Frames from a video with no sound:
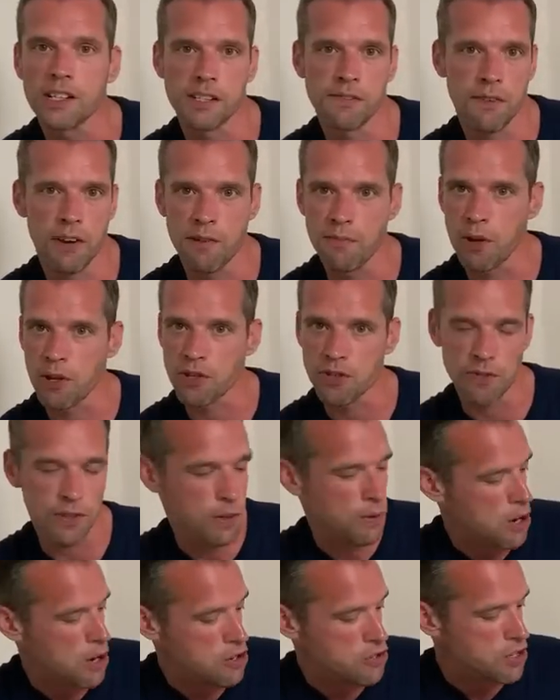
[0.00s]
very much for the
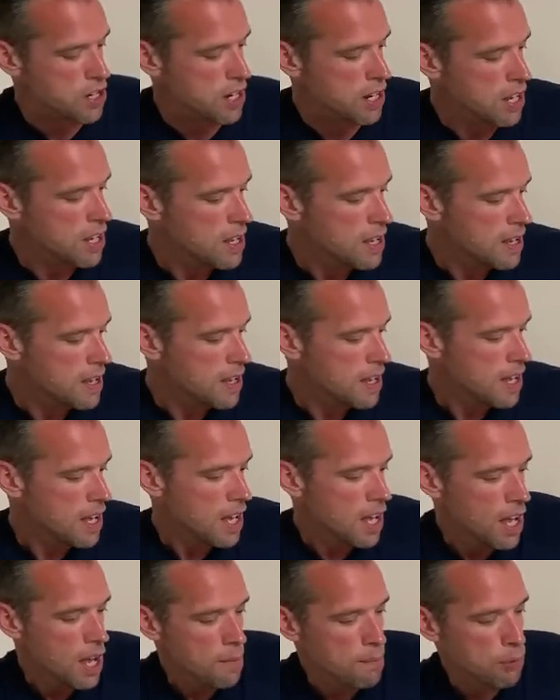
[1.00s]
question.
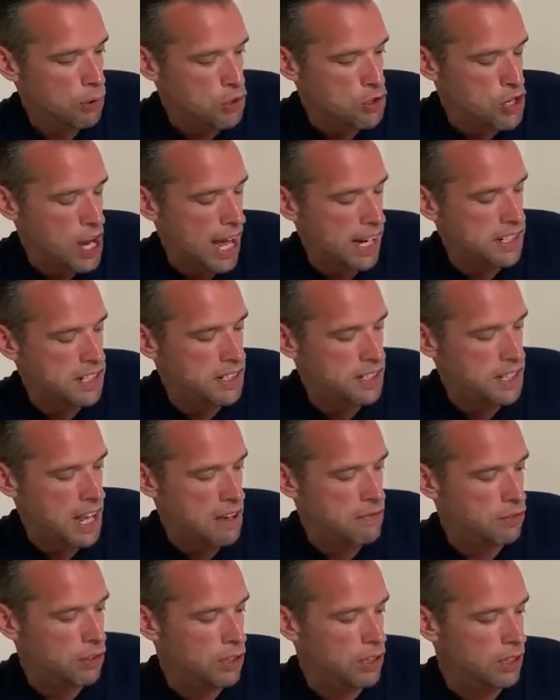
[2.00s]
Project
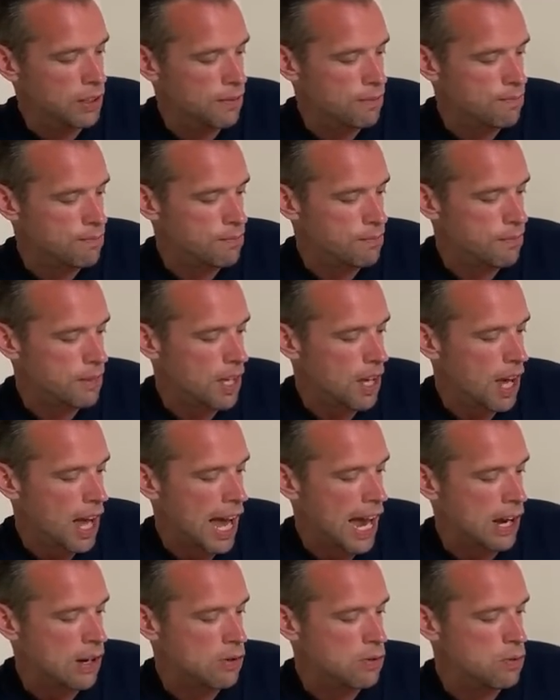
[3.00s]
Devil,
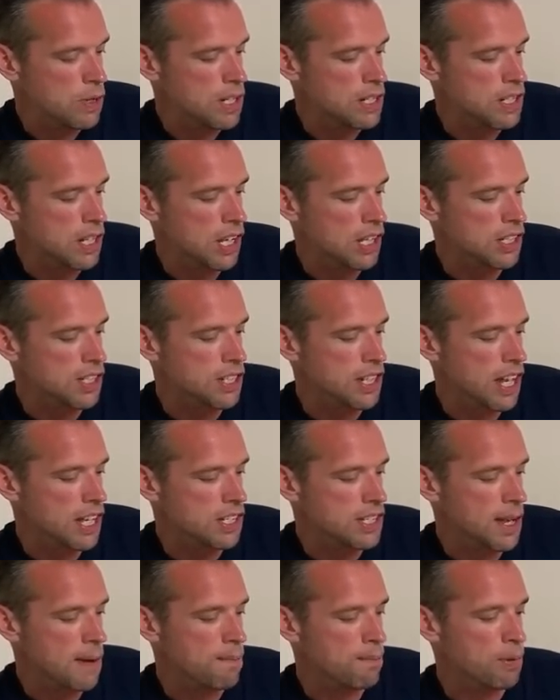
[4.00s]
how does
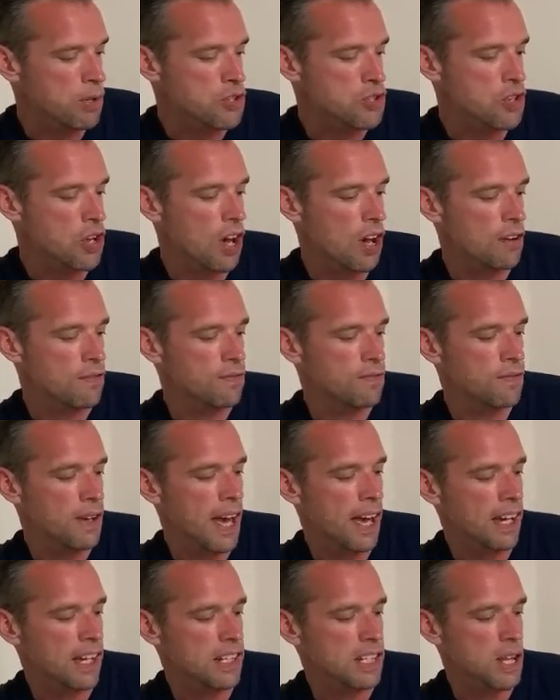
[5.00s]
temperature
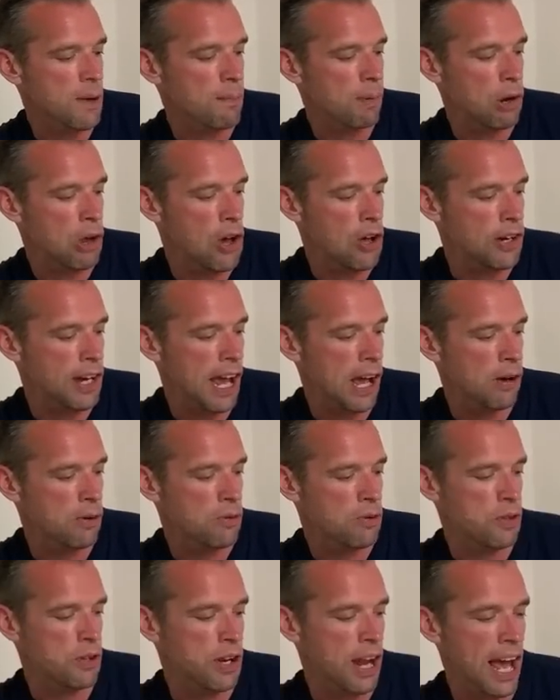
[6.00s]
affect plant
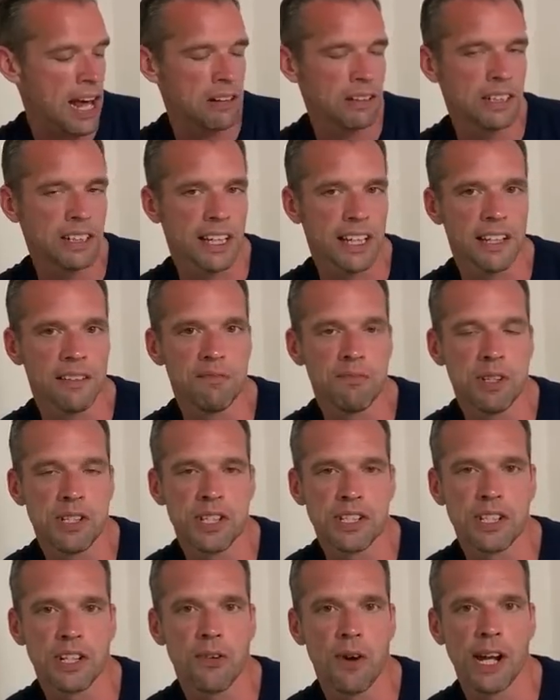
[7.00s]
health and algae? This
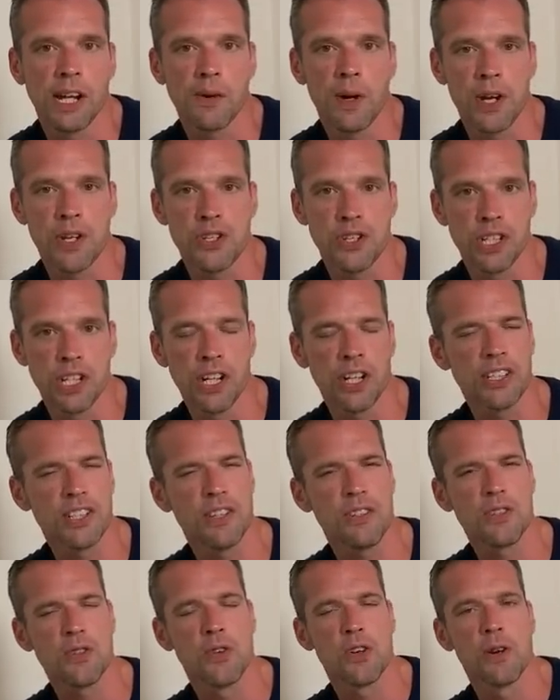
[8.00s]
is a great question. I do
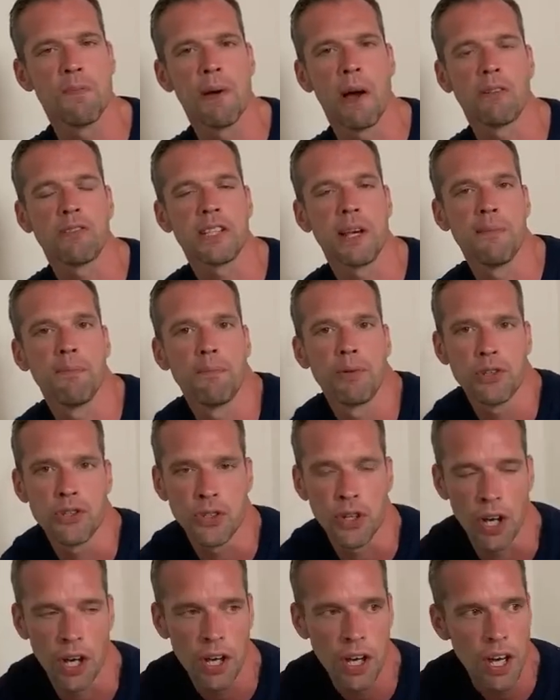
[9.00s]
talk about
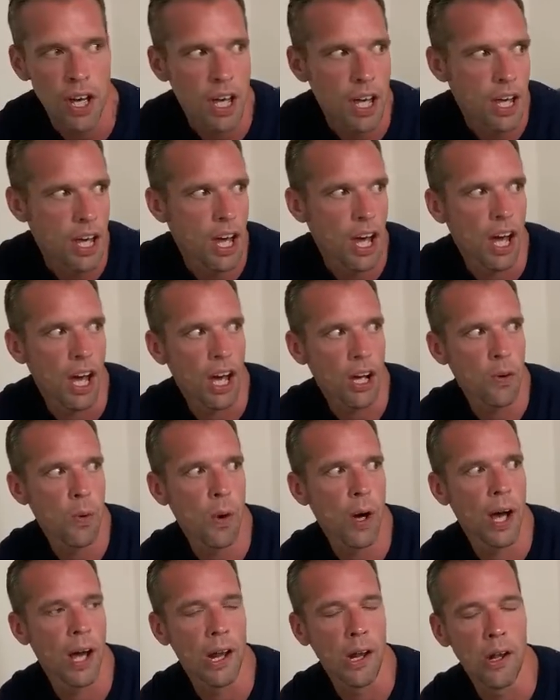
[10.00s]
temperature
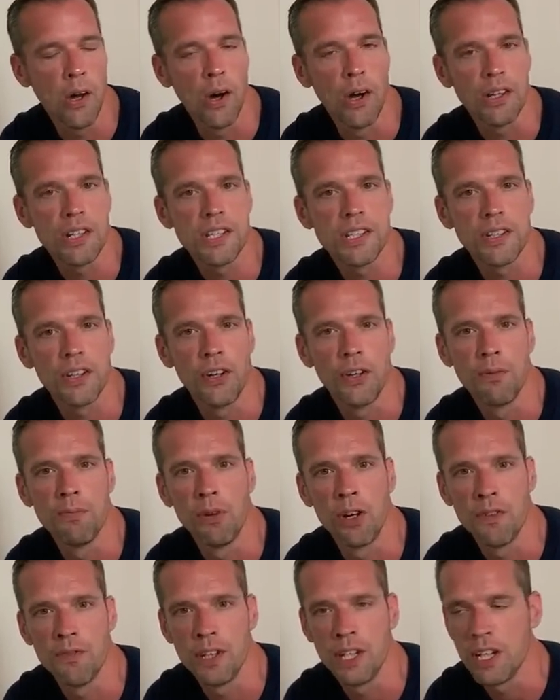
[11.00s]
quite a lot on
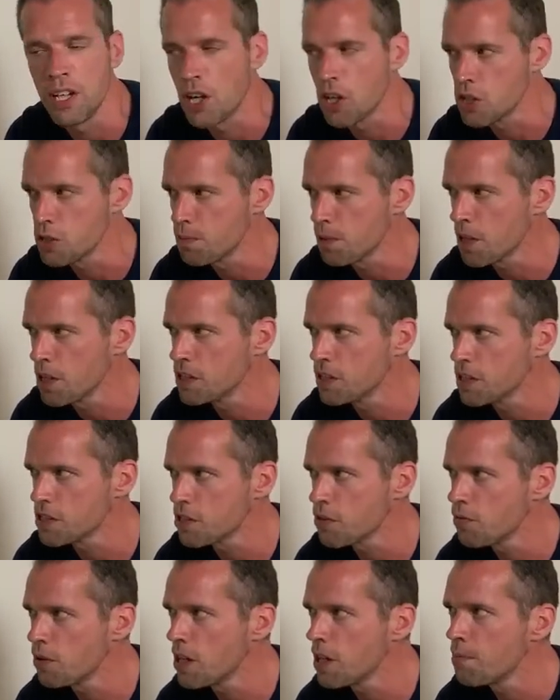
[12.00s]
my videos because it's
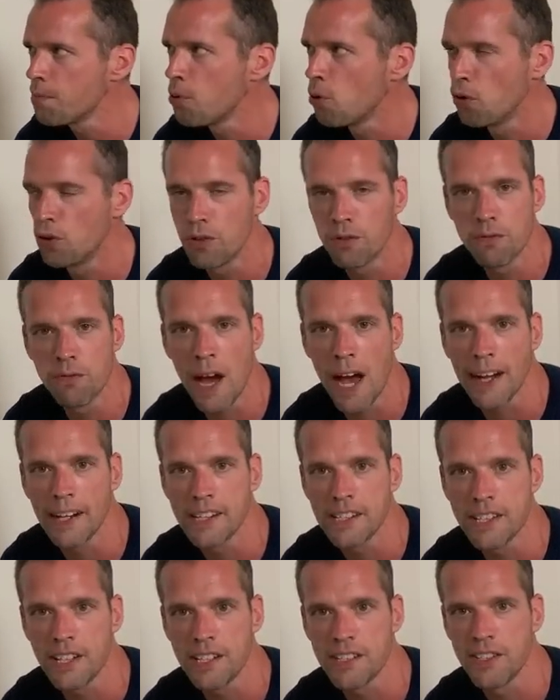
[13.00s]
a really important
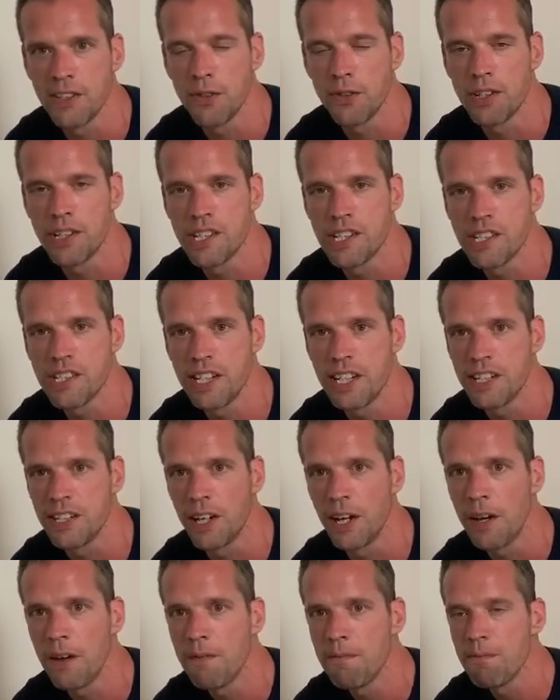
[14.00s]
factor to consider.